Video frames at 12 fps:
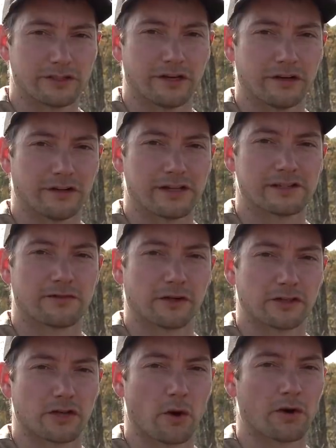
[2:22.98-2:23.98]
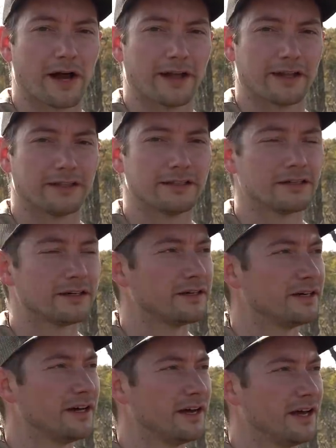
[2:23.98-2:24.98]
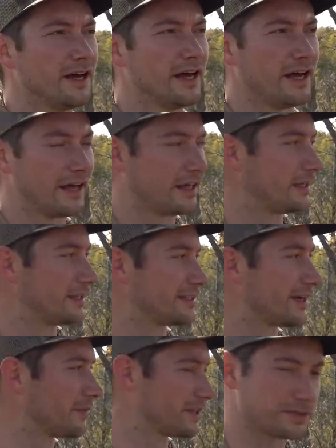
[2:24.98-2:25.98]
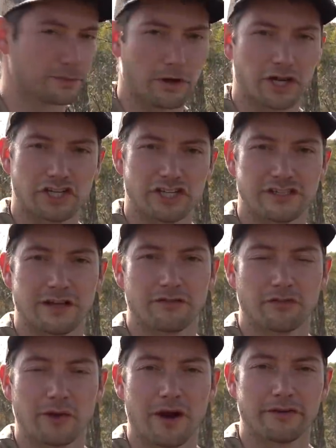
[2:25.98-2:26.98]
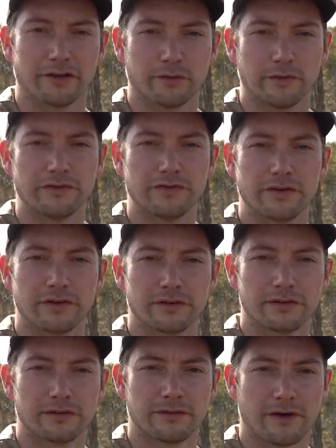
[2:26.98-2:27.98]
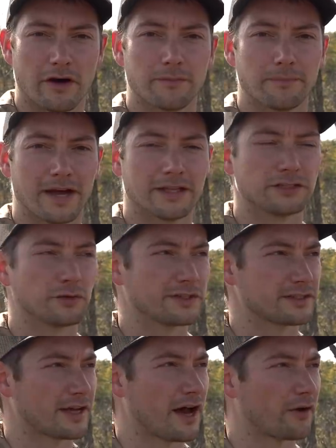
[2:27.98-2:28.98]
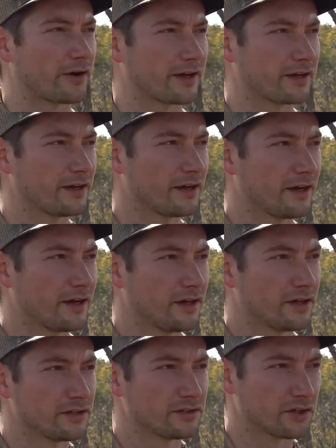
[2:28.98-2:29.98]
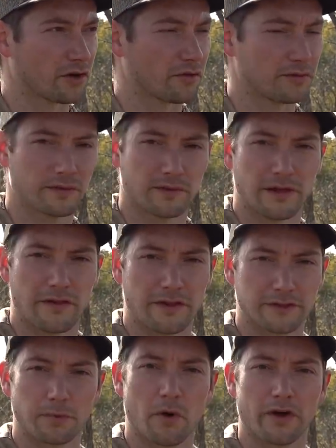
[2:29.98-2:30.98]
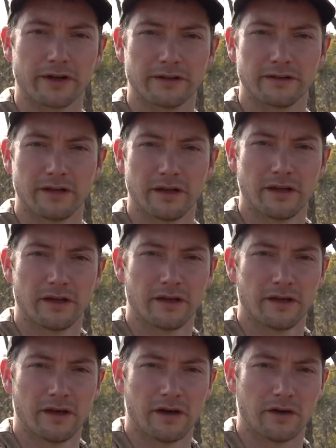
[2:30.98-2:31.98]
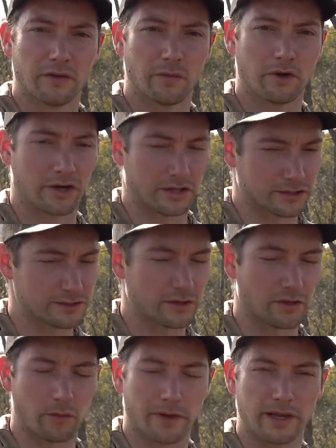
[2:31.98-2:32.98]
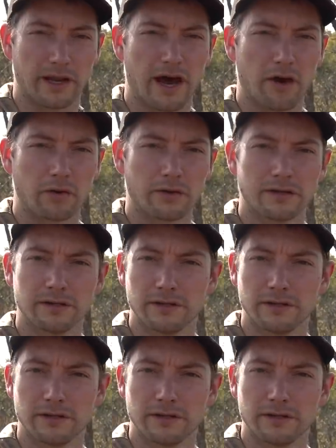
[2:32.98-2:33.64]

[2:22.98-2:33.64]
here to this first oak island. And in some of this brushy stuff around it, we've found beds when scouting. So at this point, we're gonna slow way down,